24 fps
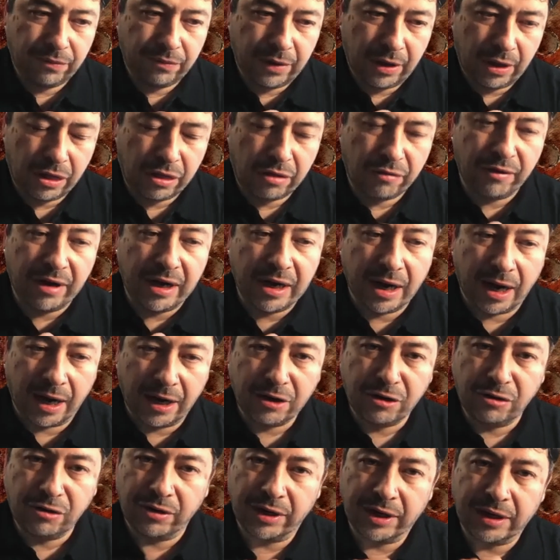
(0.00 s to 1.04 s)

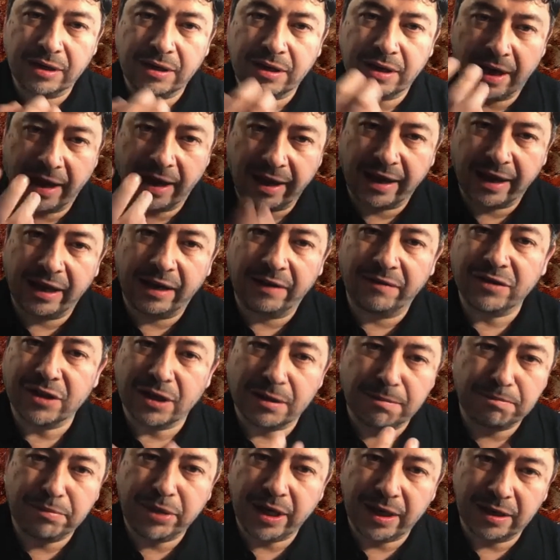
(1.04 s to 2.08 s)
300 caves
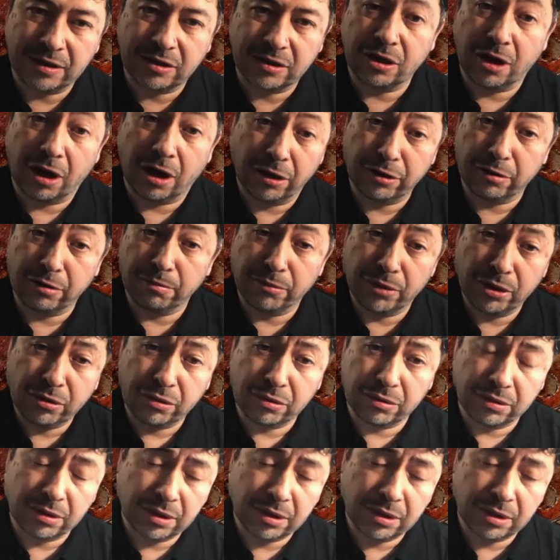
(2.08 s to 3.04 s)
and pits on the moon,